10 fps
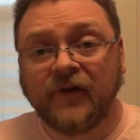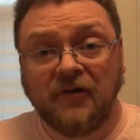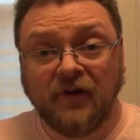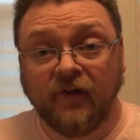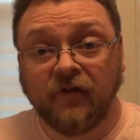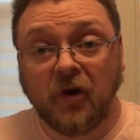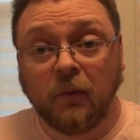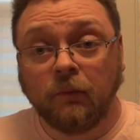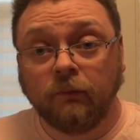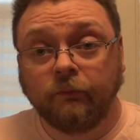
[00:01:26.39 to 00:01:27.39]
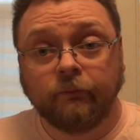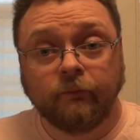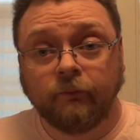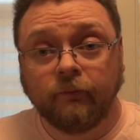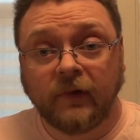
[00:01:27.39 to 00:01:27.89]
I said so.
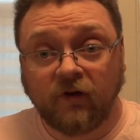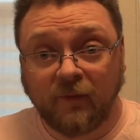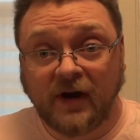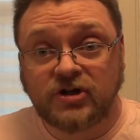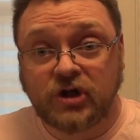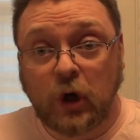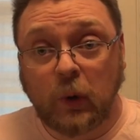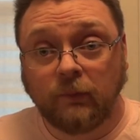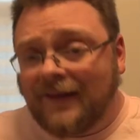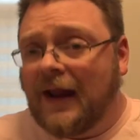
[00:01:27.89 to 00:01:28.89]
It's my show.